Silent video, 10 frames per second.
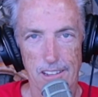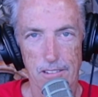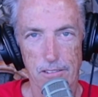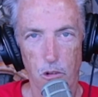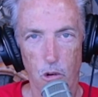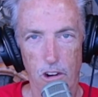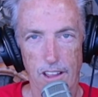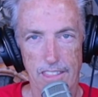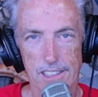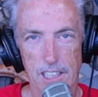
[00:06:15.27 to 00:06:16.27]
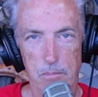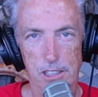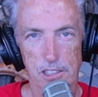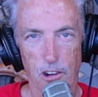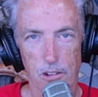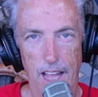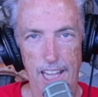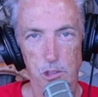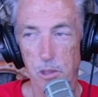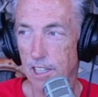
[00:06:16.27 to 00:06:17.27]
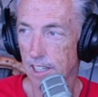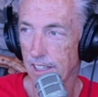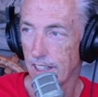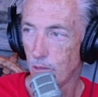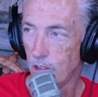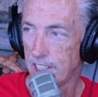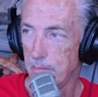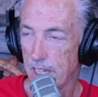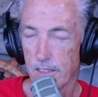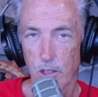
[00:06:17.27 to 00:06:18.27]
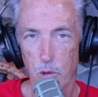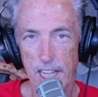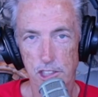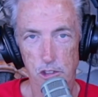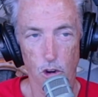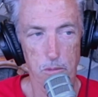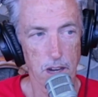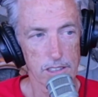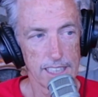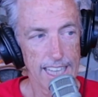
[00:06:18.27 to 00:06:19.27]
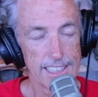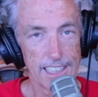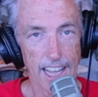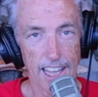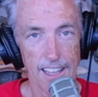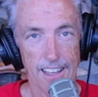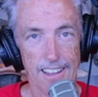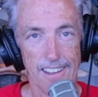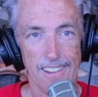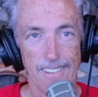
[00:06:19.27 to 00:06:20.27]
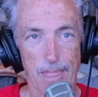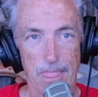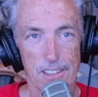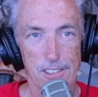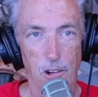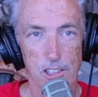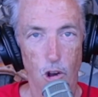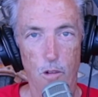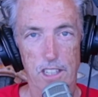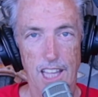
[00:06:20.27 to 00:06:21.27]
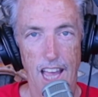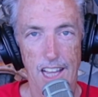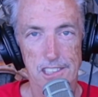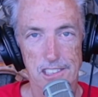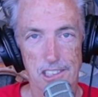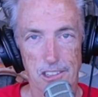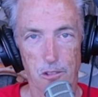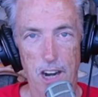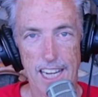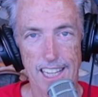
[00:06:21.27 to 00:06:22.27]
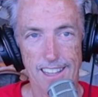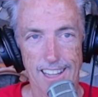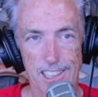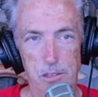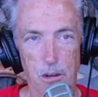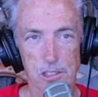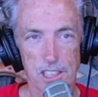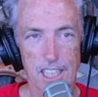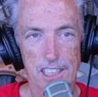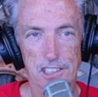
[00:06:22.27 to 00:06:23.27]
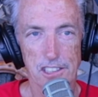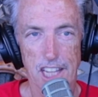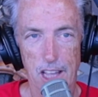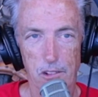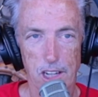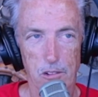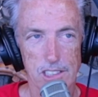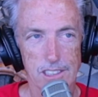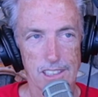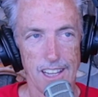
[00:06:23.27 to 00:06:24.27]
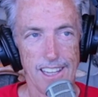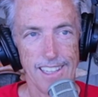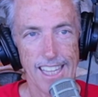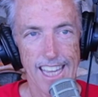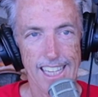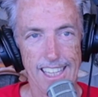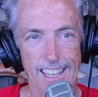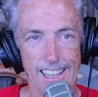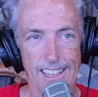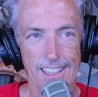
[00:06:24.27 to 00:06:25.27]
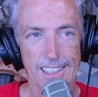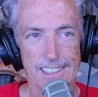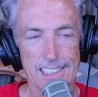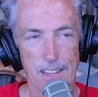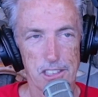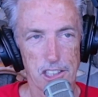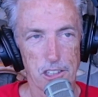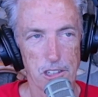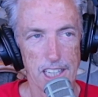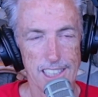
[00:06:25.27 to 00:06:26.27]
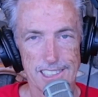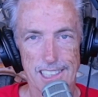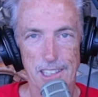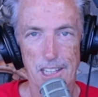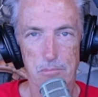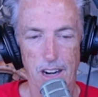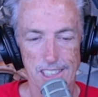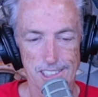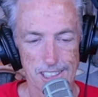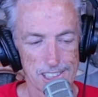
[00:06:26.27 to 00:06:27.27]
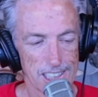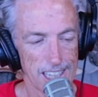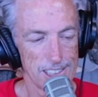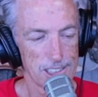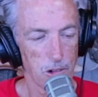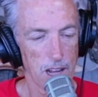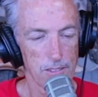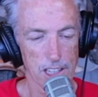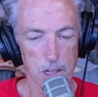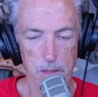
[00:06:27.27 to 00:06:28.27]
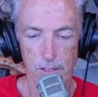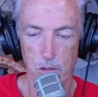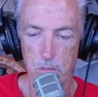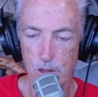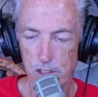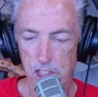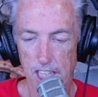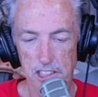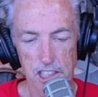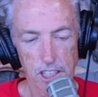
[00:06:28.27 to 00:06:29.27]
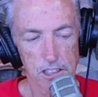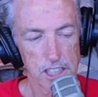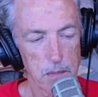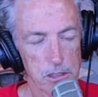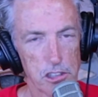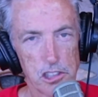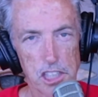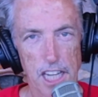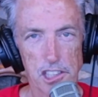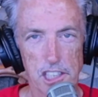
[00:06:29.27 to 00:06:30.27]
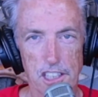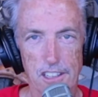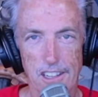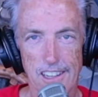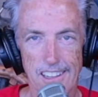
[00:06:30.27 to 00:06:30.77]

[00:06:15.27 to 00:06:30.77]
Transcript: for this episode, as we were in the middle of a rainstorm all day today. So it's overcast, rainy, as opposed to yesterday when it was eighty-seven degrees and bright sunshine. So we have a little bit of a mood change here, temperature change here